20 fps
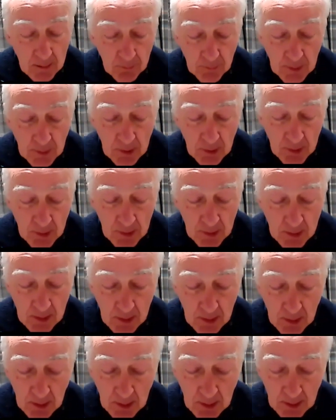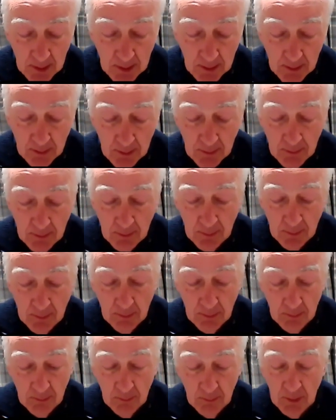because uh,
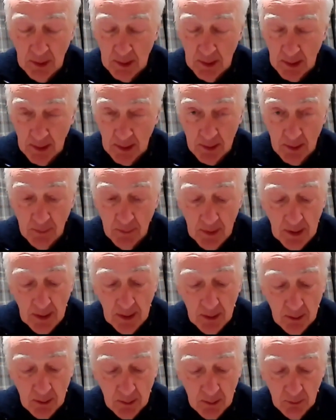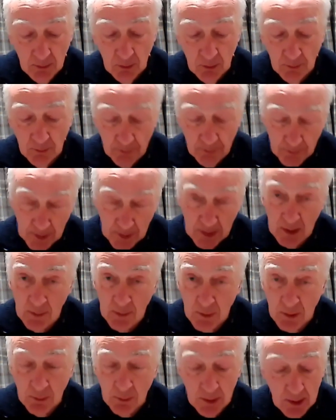it says the man or the
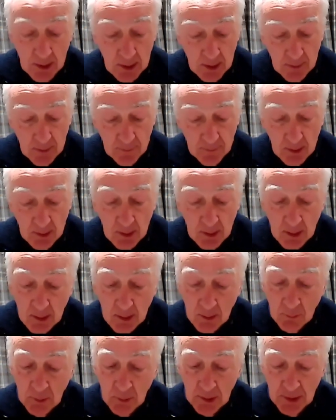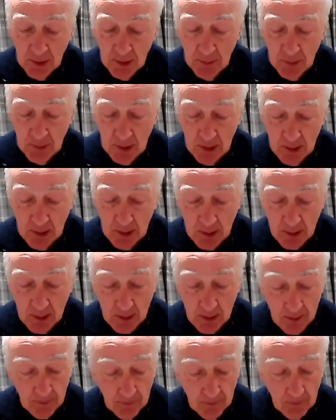demons within even worship
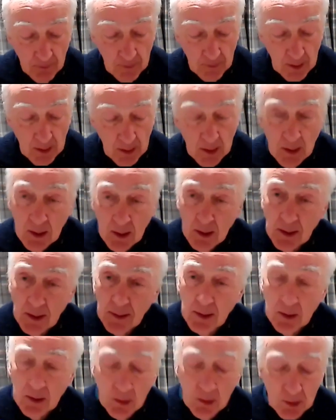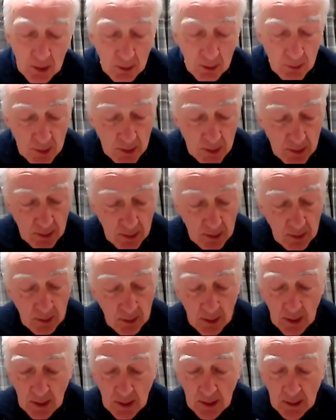Jesus. And I think it shows us that
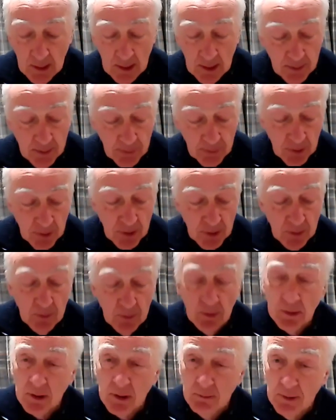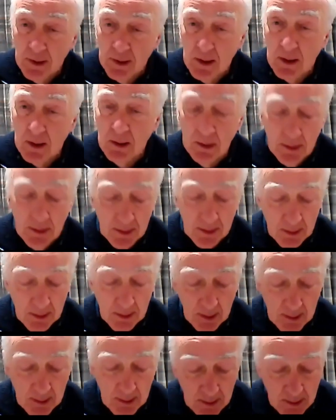it's possible to recognize
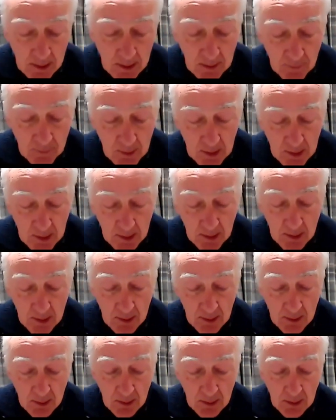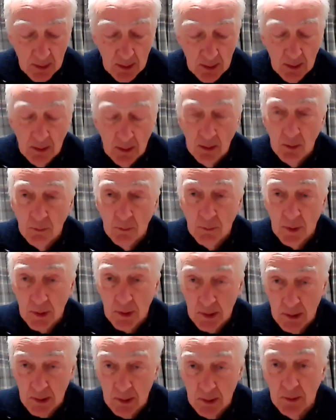the identity of Jesus,
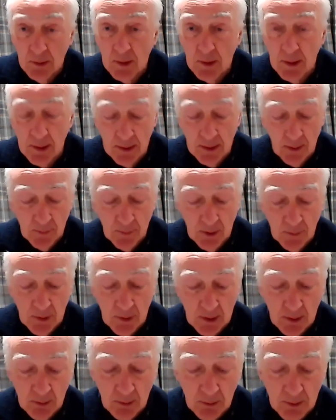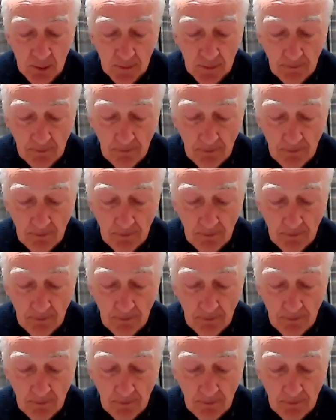but still not accept him as Lord.